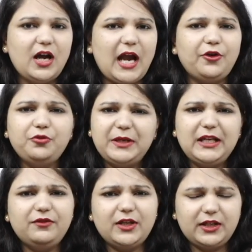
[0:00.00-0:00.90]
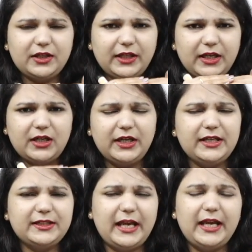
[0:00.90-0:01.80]
I don't believe that there
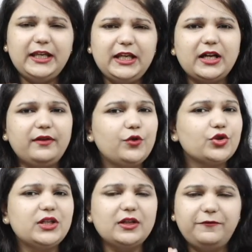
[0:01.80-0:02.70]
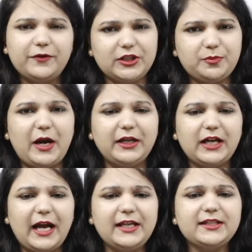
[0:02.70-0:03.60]
is any confusion in the first part,
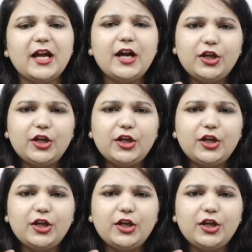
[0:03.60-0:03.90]
guys.